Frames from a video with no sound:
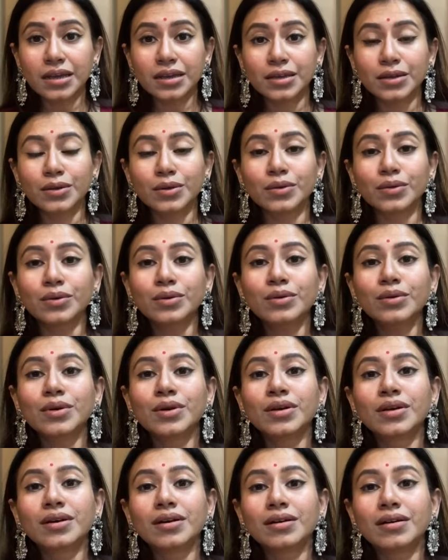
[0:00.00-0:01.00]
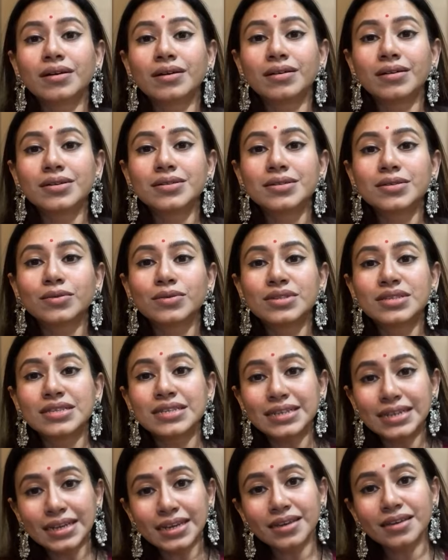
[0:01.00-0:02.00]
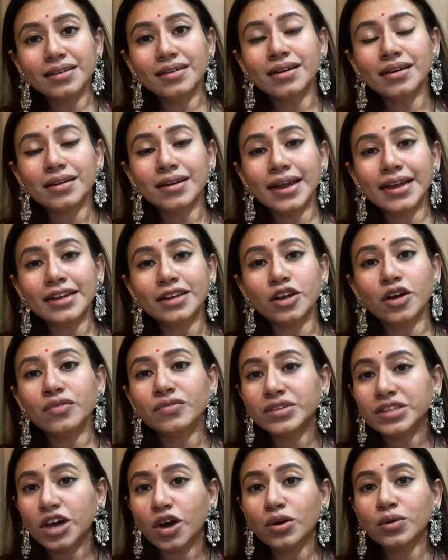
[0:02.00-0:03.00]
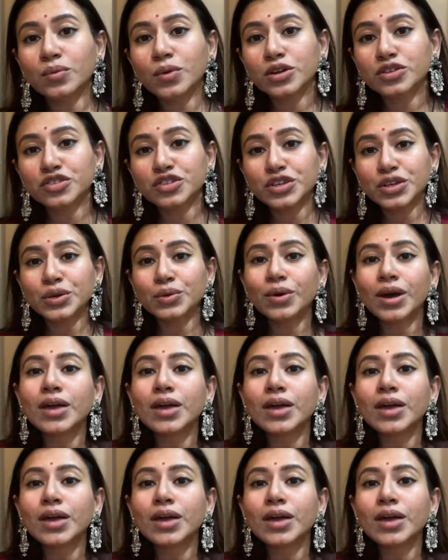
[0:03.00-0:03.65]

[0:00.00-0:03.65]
you know so sitting here right now without watching you,